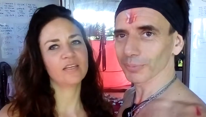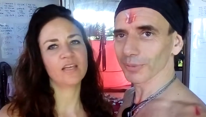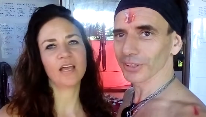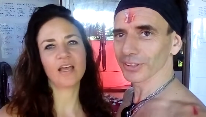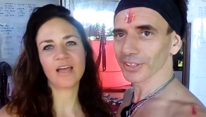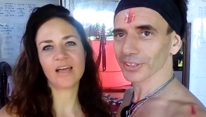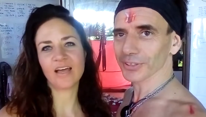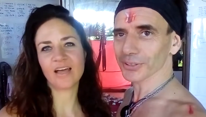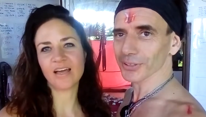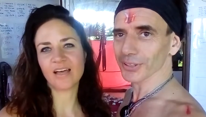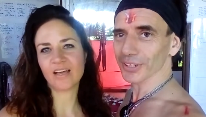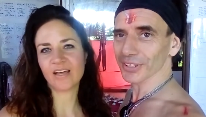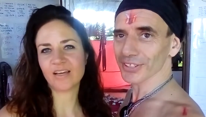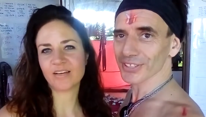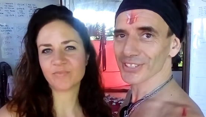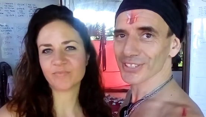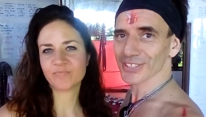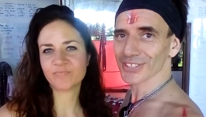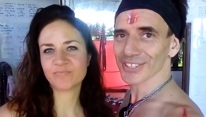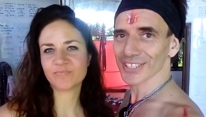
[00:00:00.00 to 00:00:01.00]

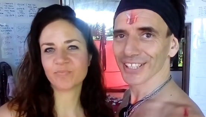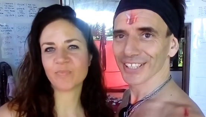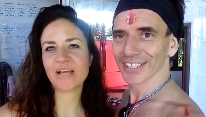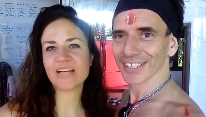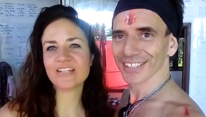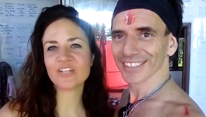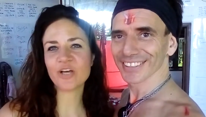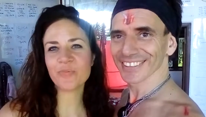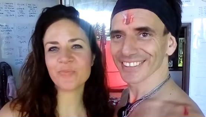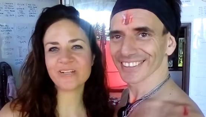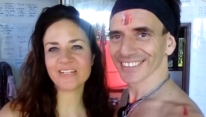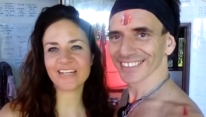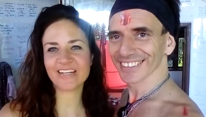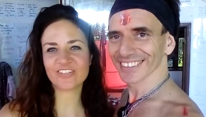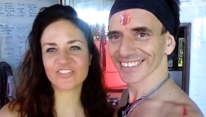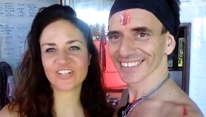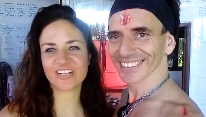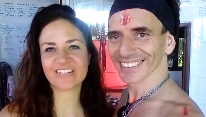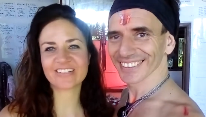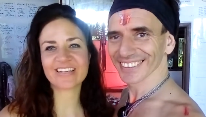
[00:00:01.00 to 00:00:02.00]
Speaker 1: dominatrix. Yeah. My
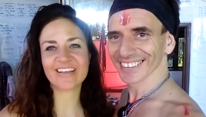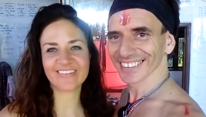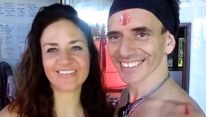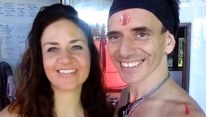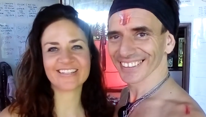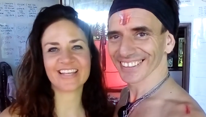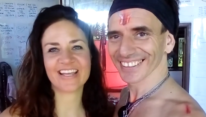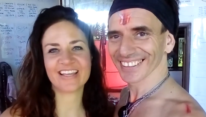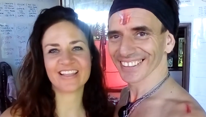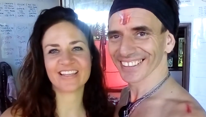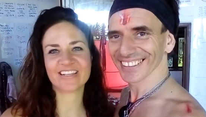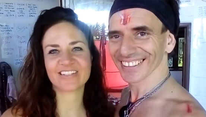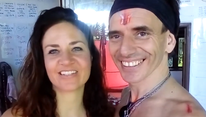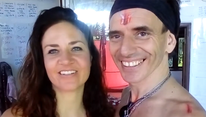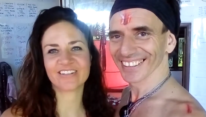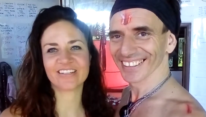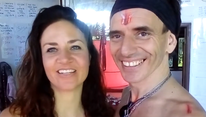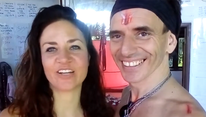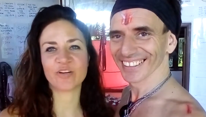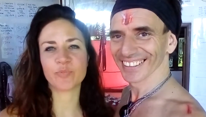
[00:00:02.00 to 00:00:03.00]
dominatrix, I was saying this
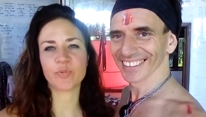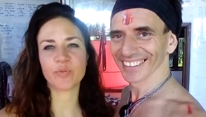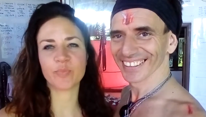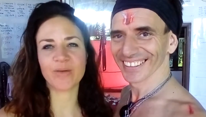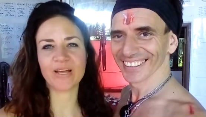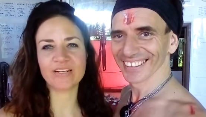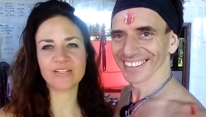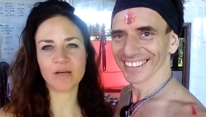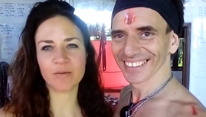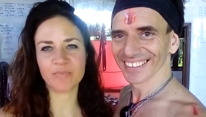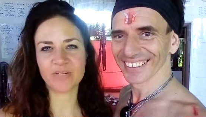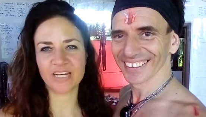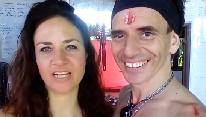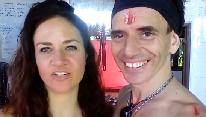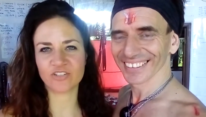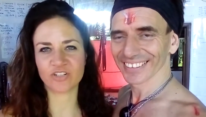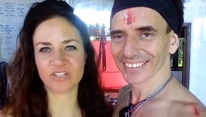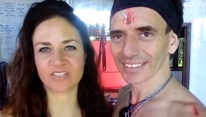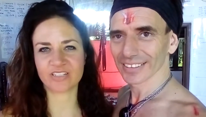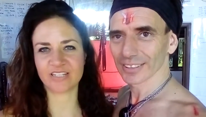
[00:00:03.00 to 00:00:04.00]
earlier, but my
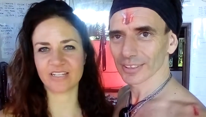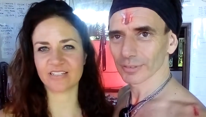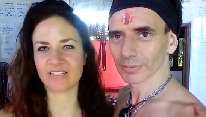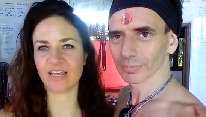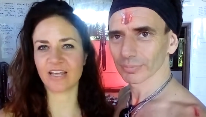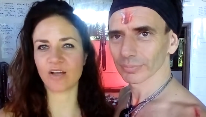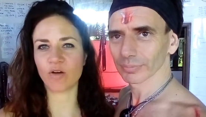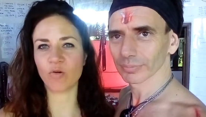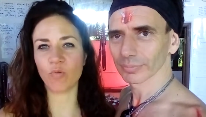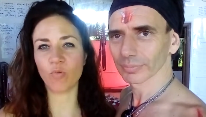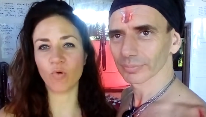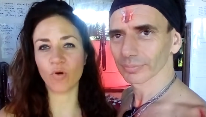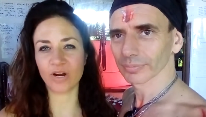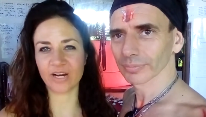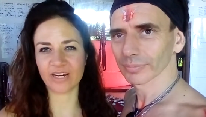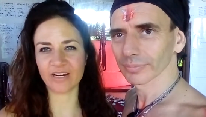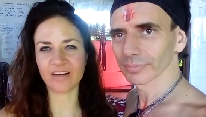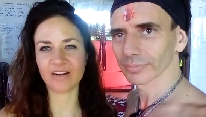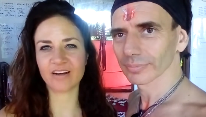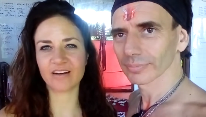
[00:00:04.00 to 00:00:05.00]
dominatrix is like a
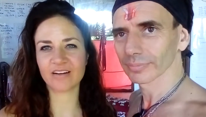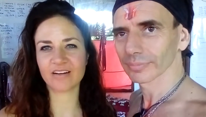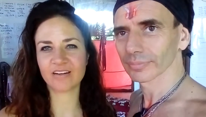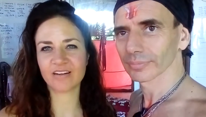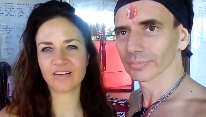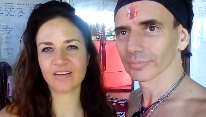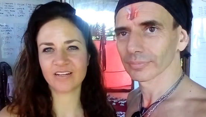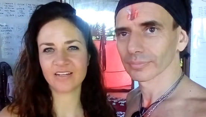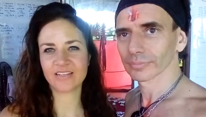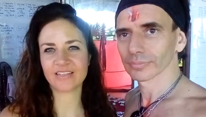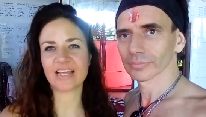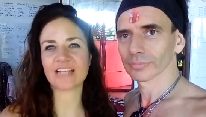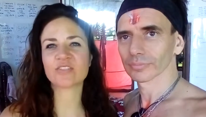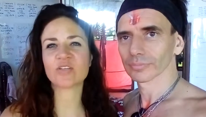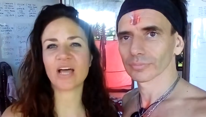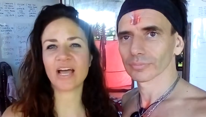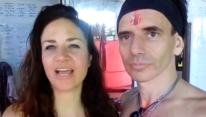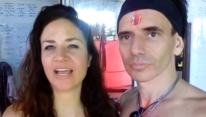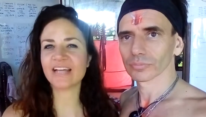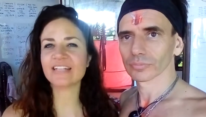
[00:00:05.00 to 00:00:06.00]
warrior.
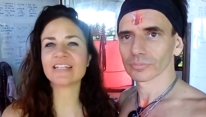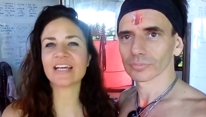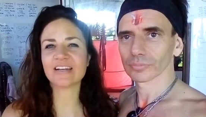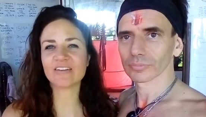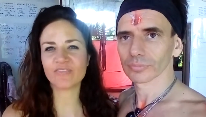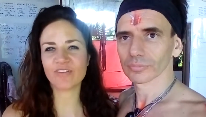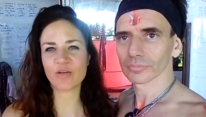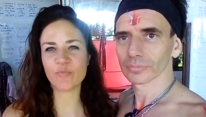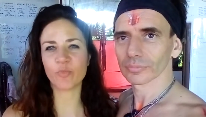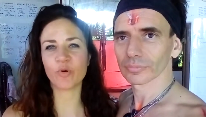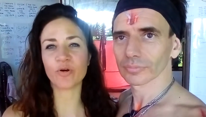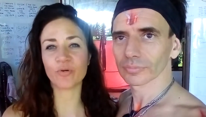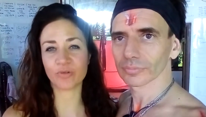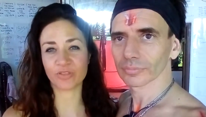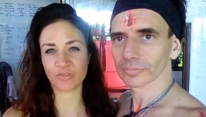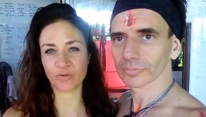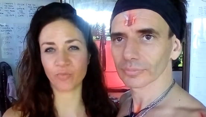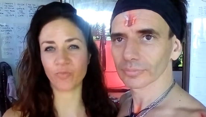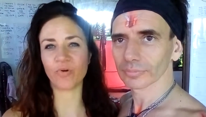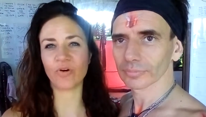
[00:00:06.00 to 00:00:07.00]
I identify more
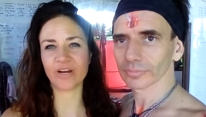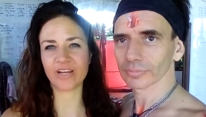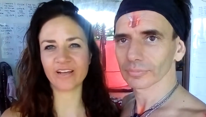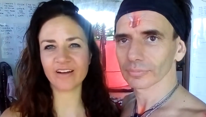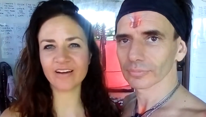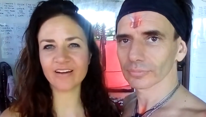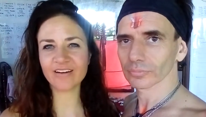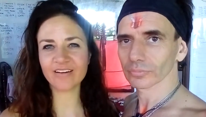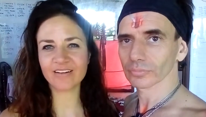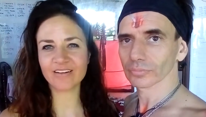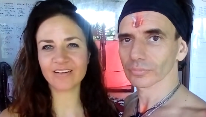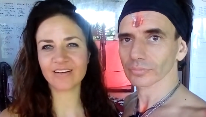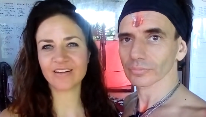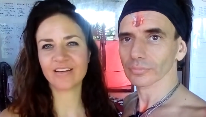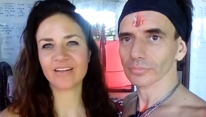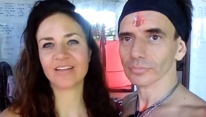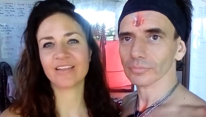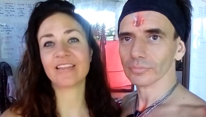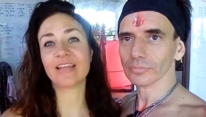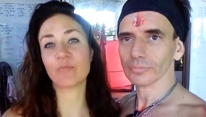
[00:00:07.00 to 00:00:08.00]
with the warrior
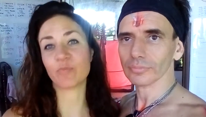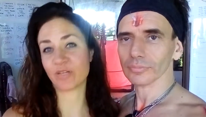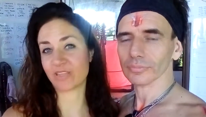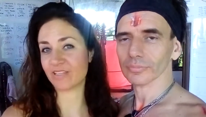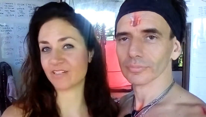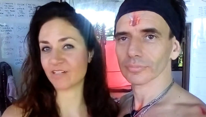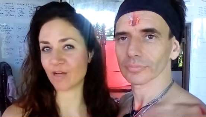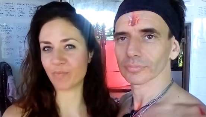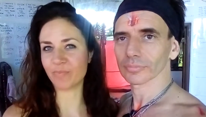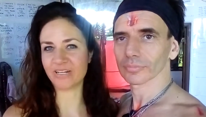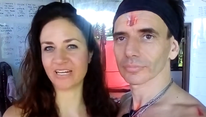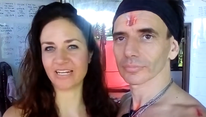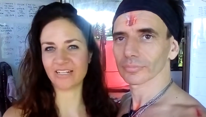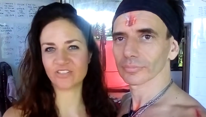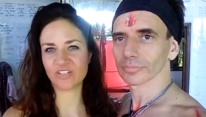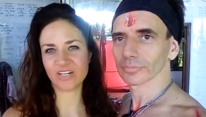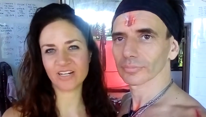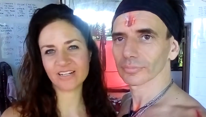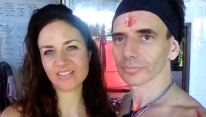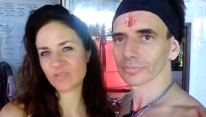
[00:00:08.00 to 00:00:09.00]
than with the
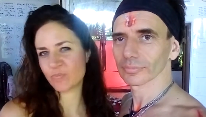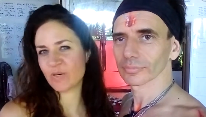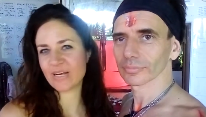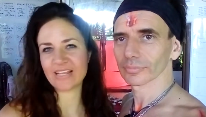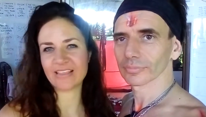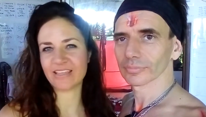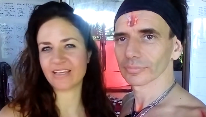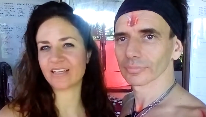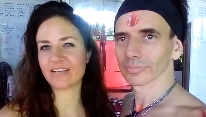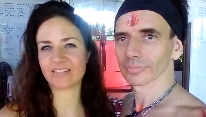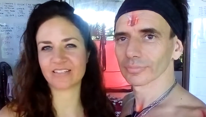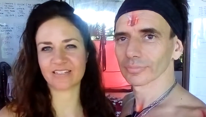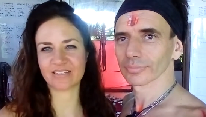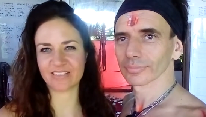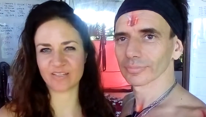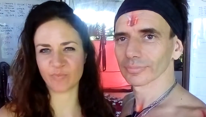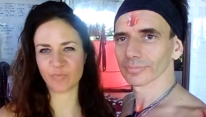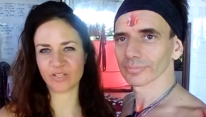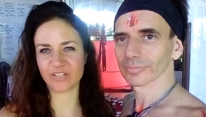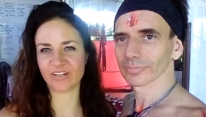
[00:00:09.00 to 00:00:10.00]
dominatrix, but I think it's a
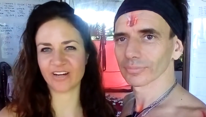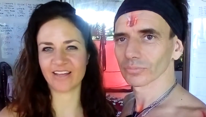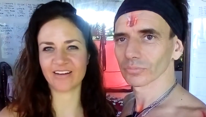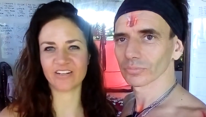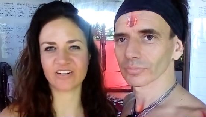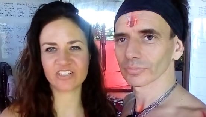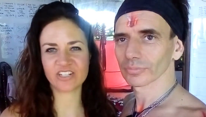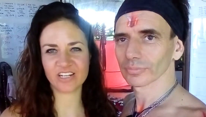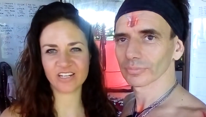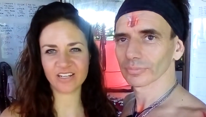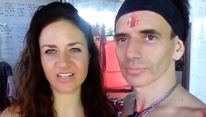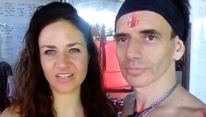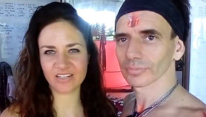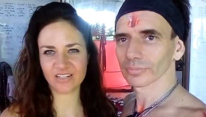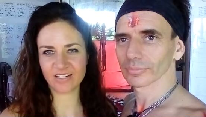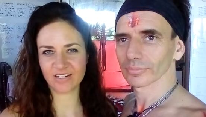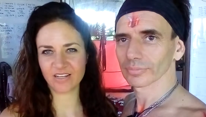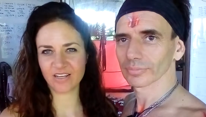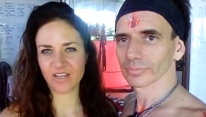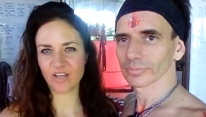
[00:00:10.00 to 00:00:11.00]
similar energy,
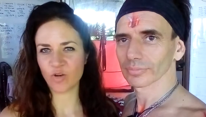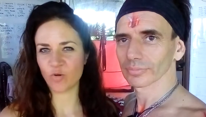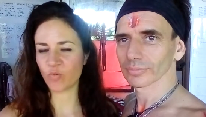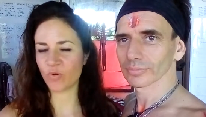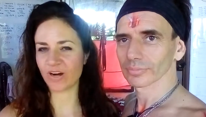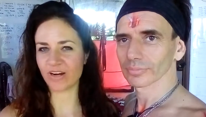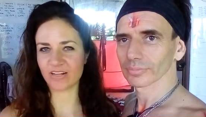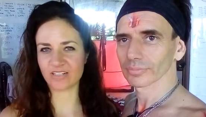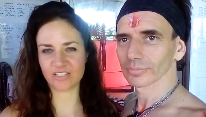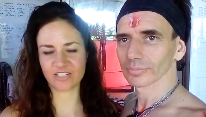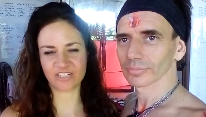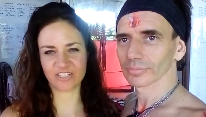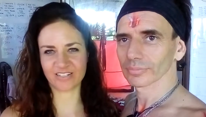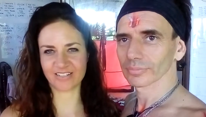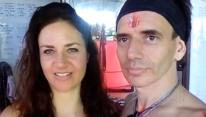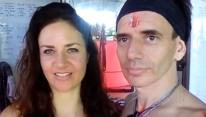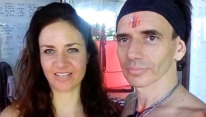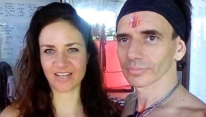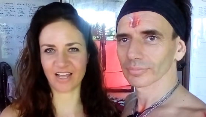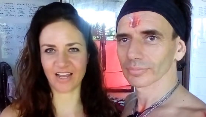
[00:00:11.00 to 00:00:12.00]
where it's
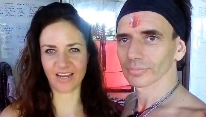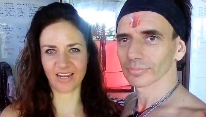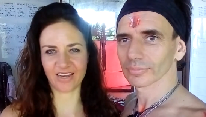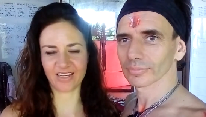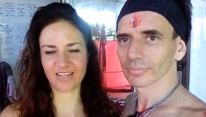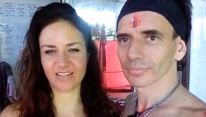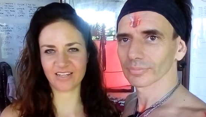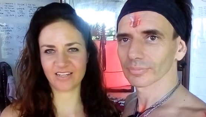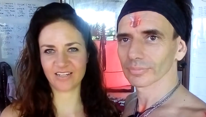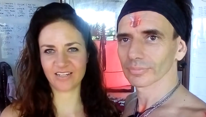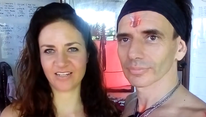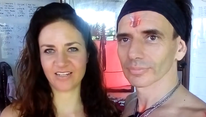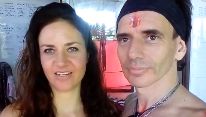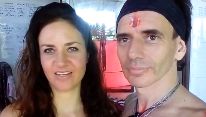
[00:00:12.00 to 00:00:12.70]
just like,